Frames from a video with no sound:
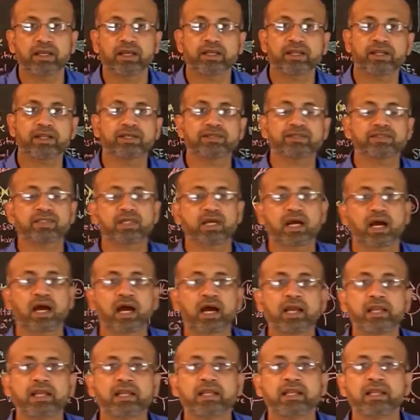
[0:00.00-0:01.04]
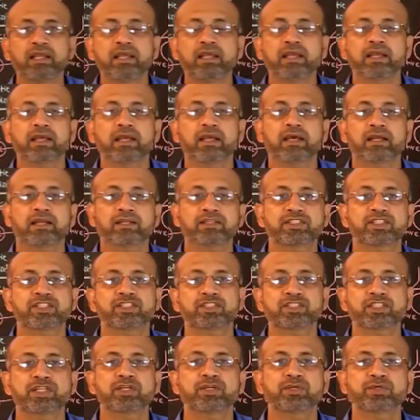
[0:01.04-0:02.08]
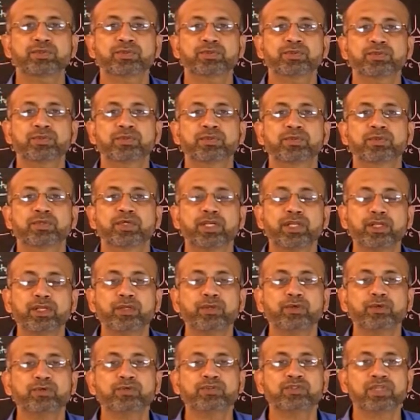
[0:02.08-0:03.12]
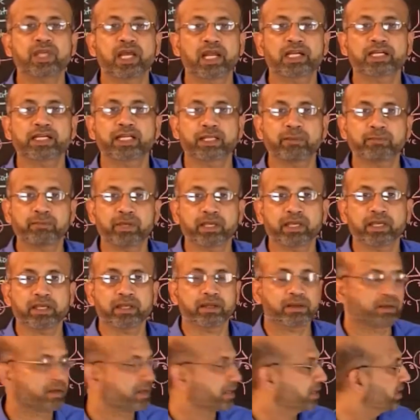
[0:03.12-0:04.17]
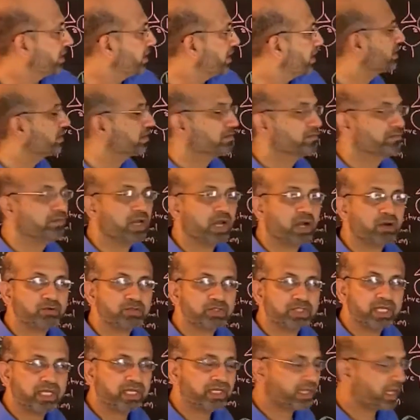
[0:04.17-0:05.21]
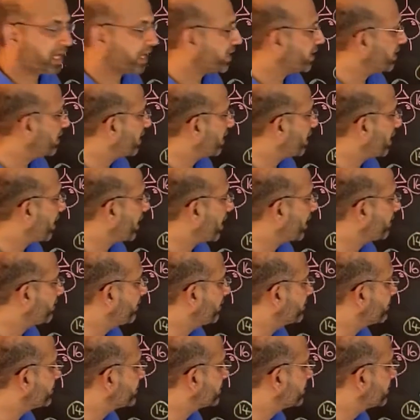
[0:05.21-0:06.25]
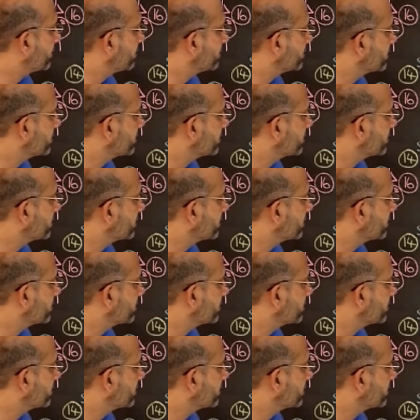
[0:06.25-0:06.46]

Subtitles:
it is highly resistant to induce LTP. We have seen that at this